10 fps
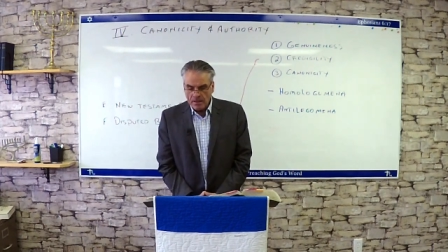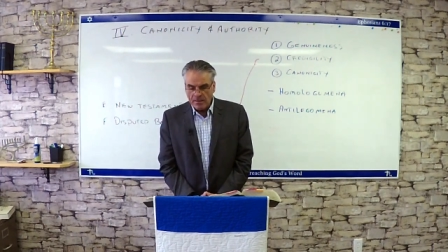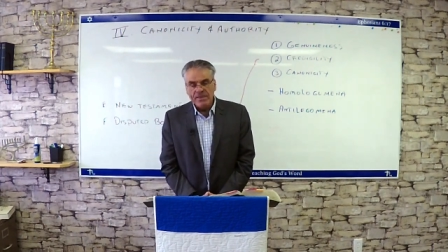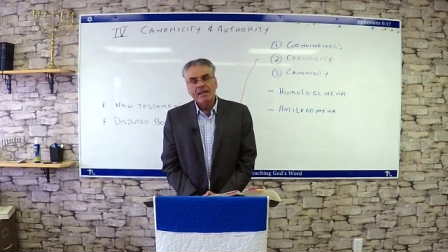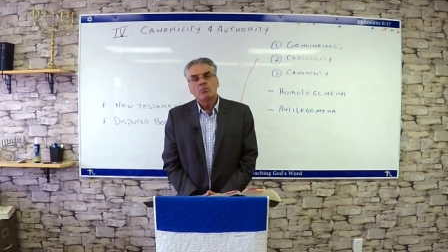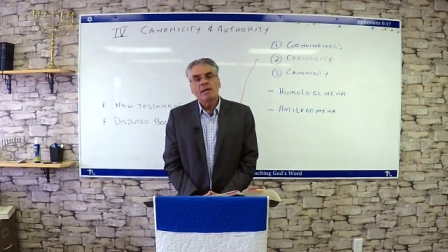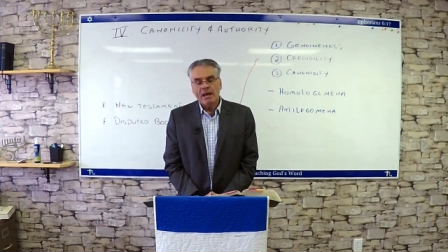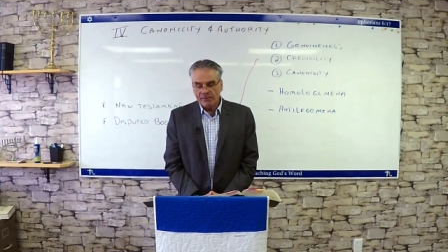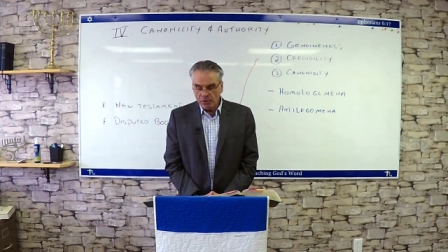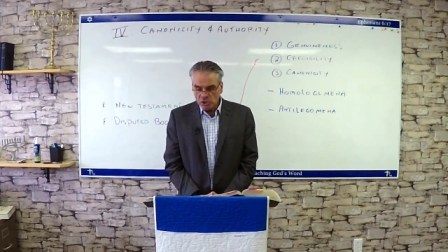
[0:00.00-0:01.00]
Then we
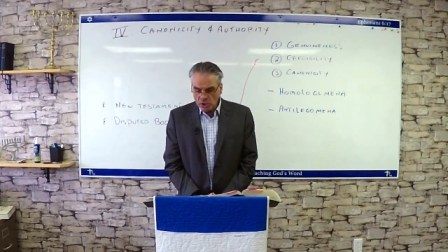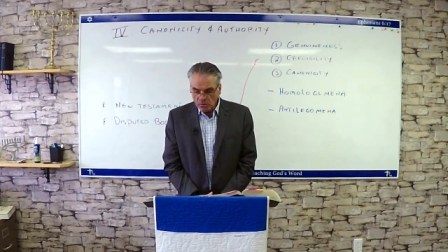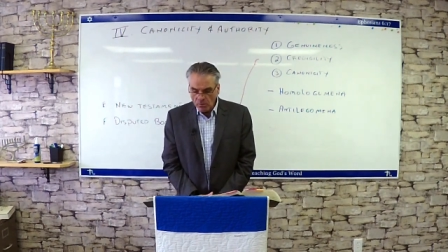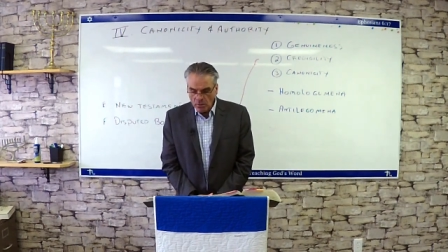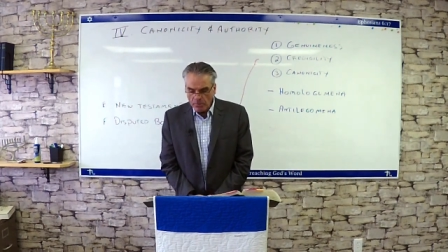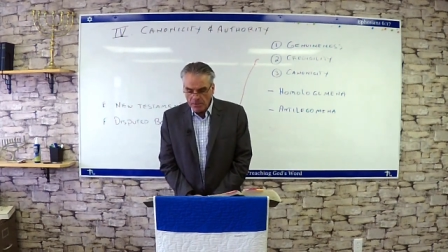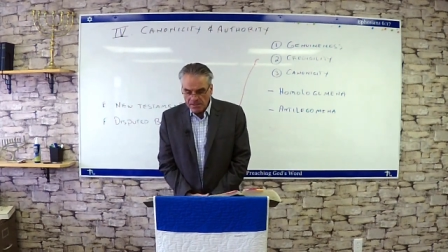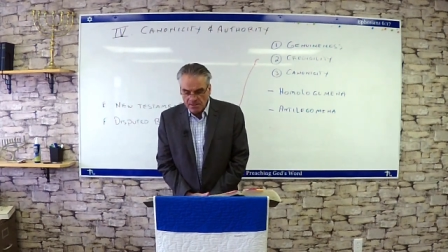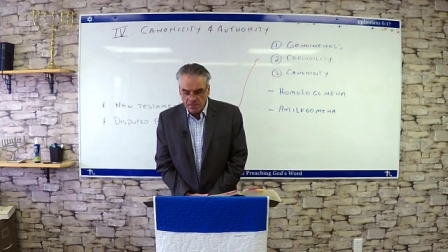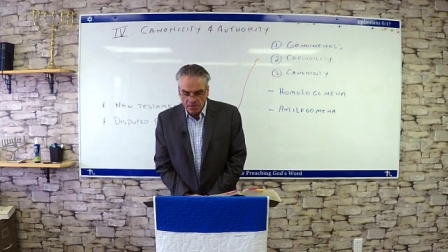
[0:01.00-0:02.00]
have the general
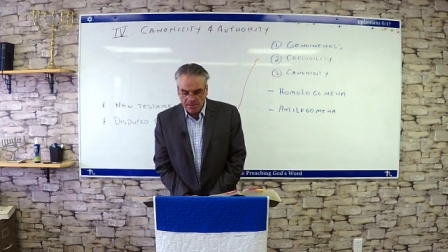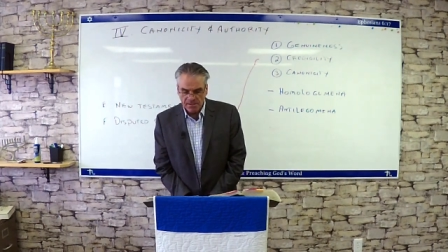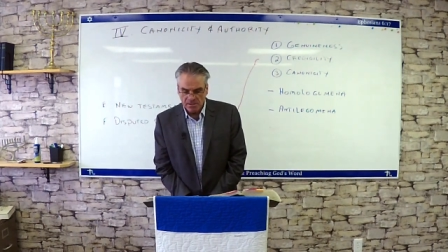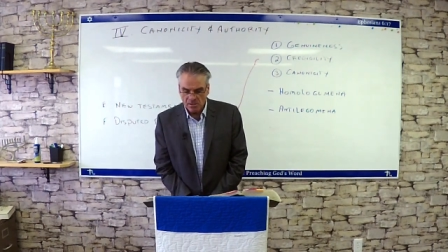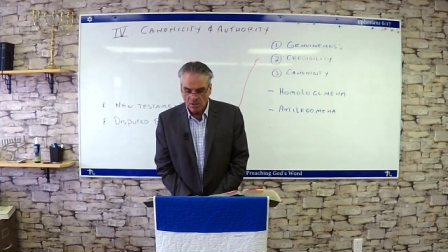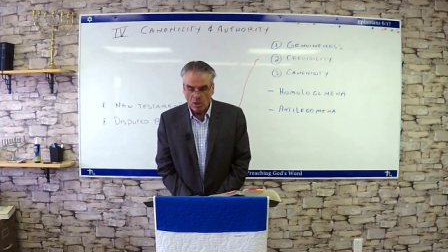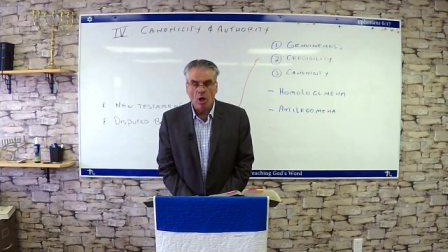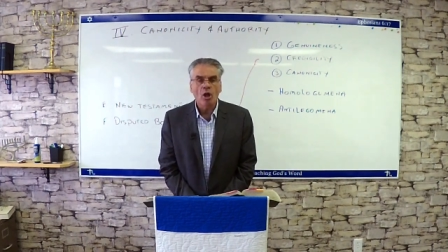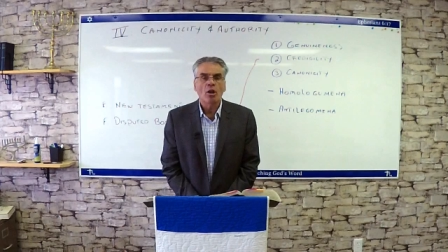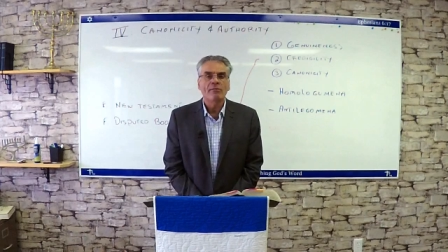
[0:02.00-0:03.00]
epistles.
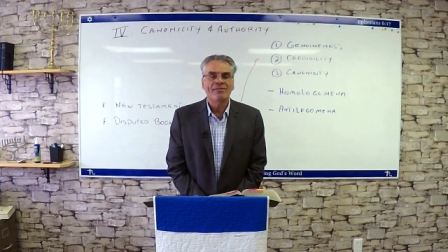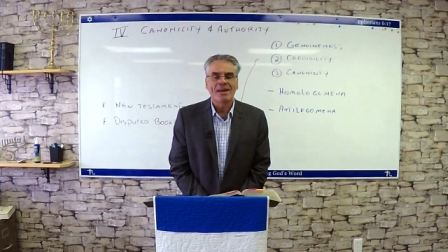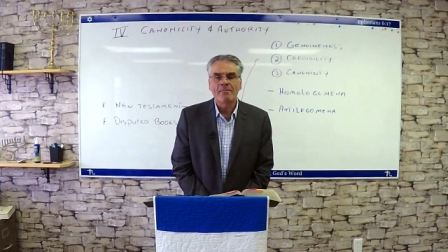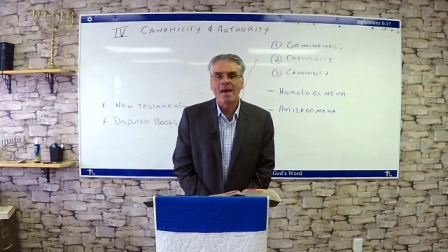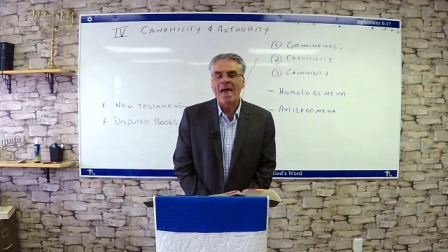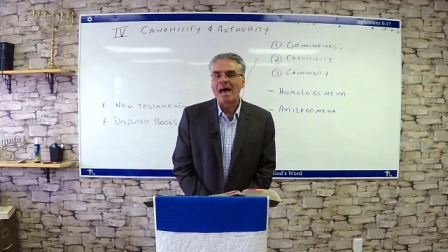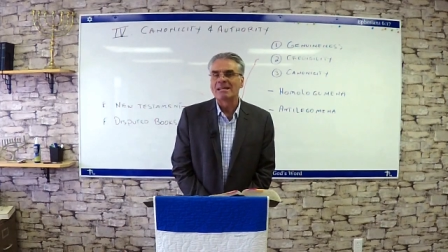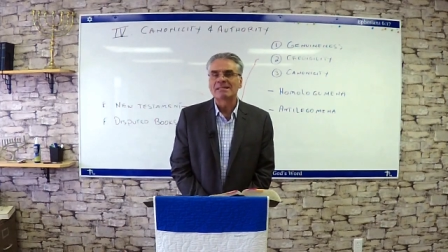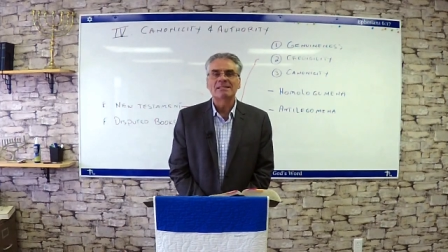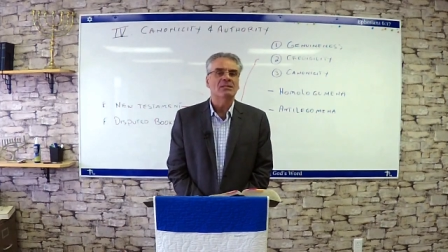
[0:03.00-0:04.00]
All of them
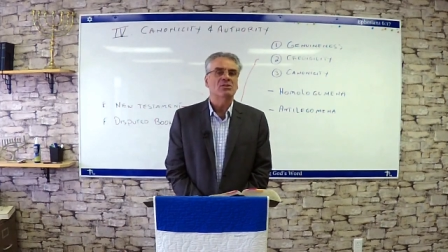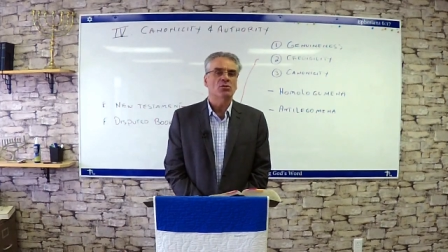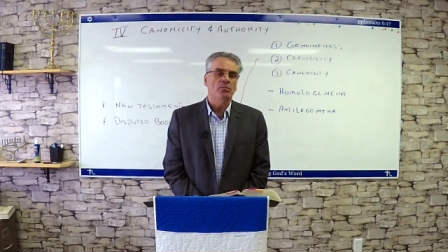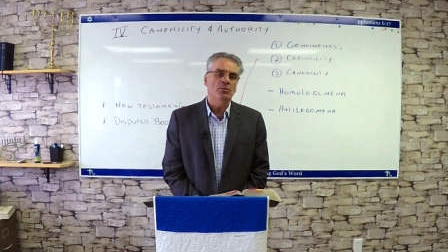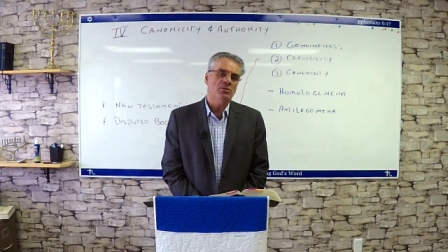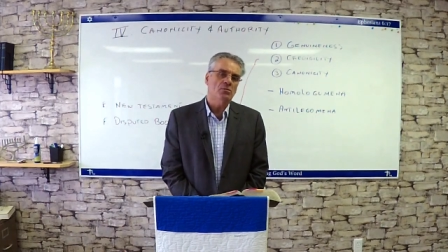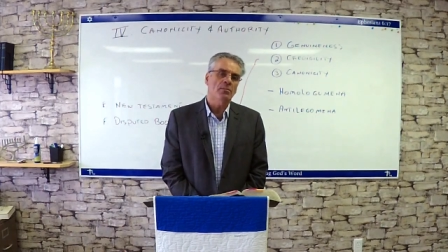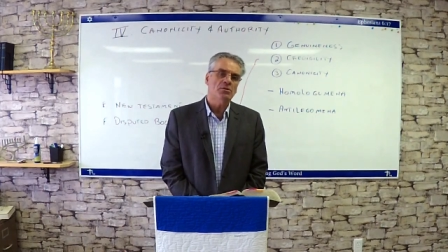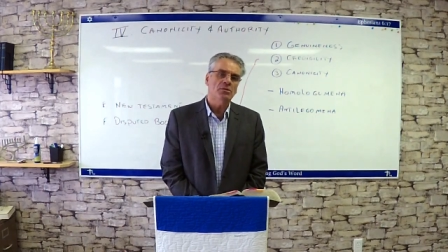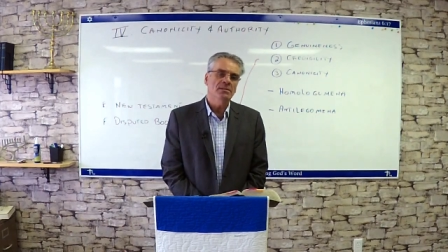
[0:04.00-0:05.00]
has
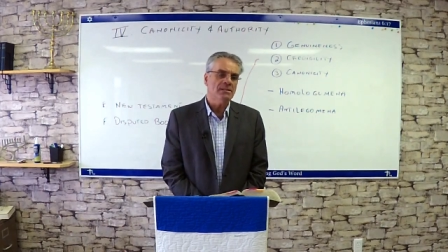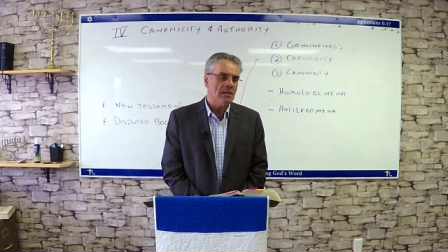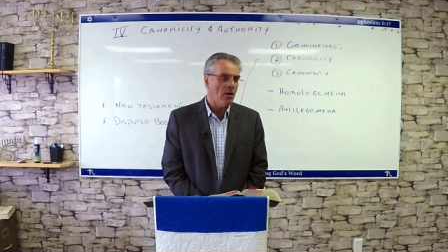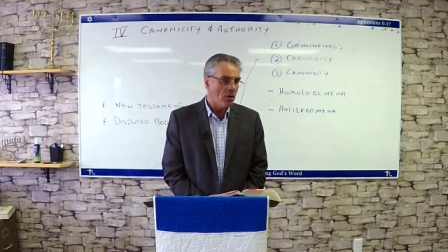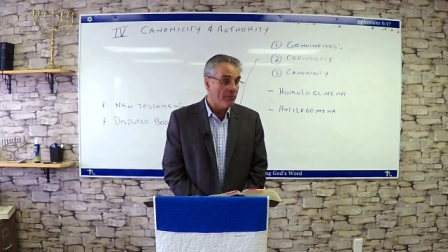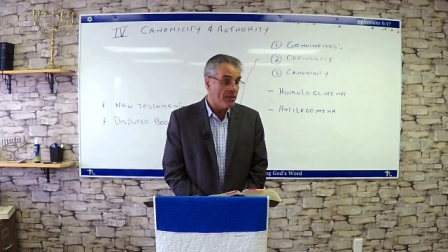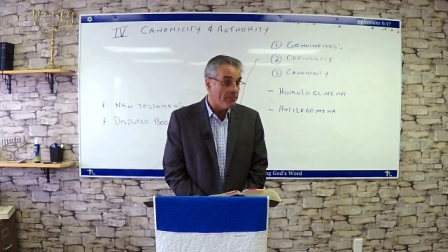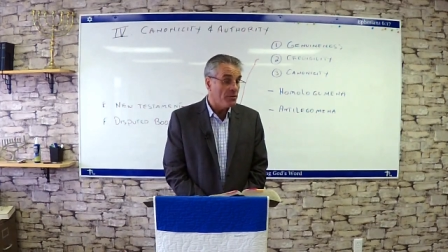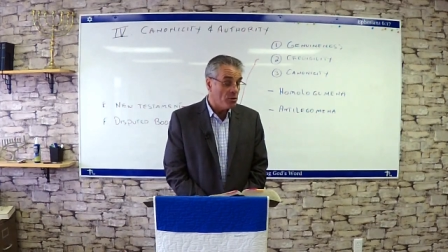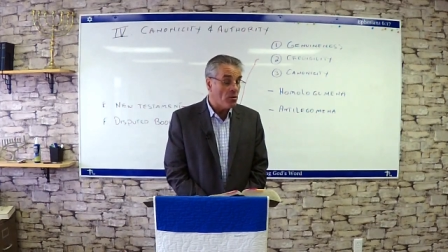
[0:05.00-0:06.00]
superscriptions. All of
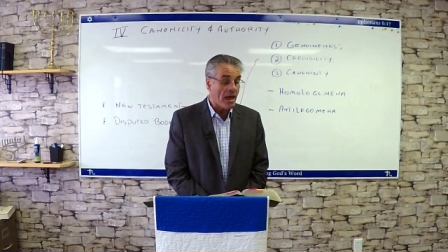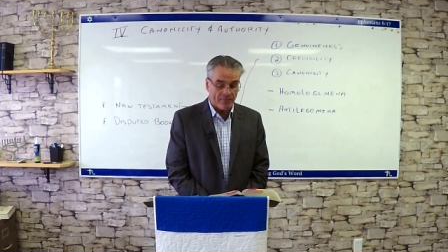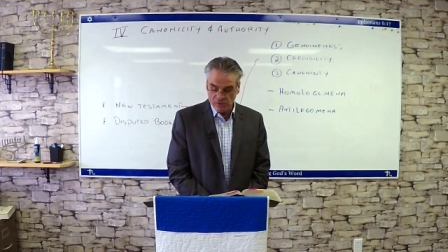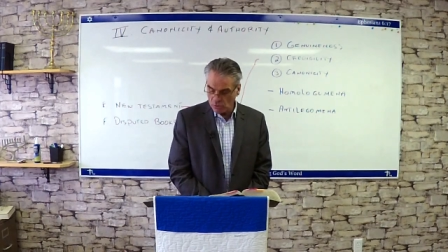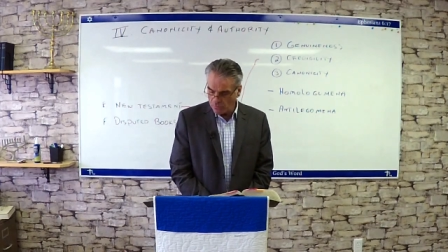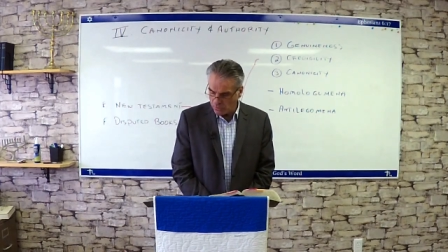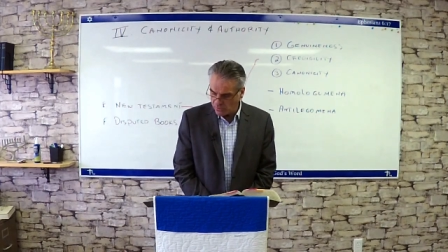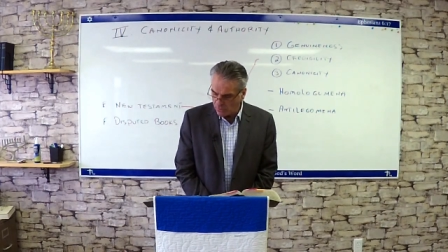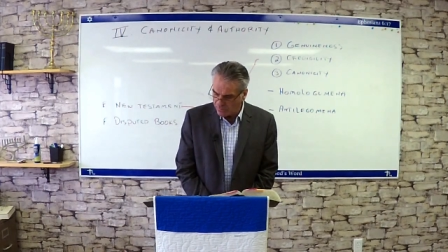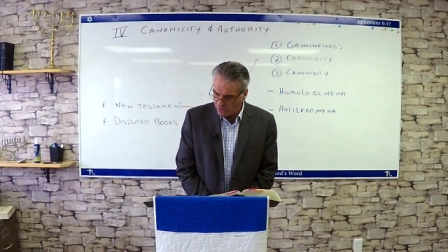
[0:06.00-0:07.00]
them do have
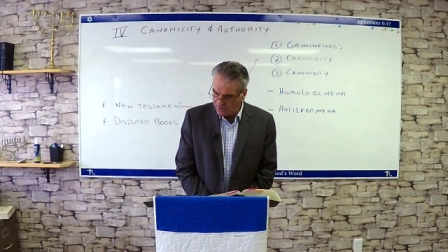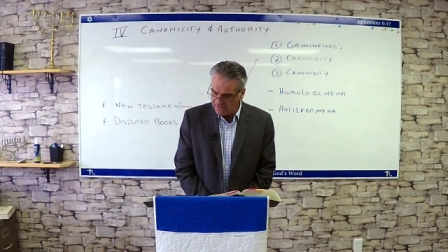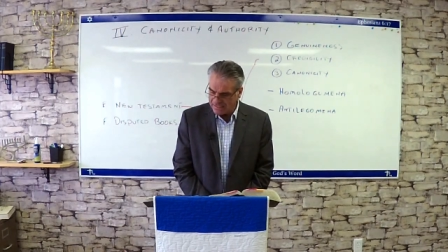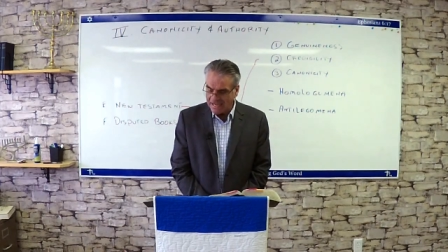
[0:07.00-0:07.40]
superscriptions,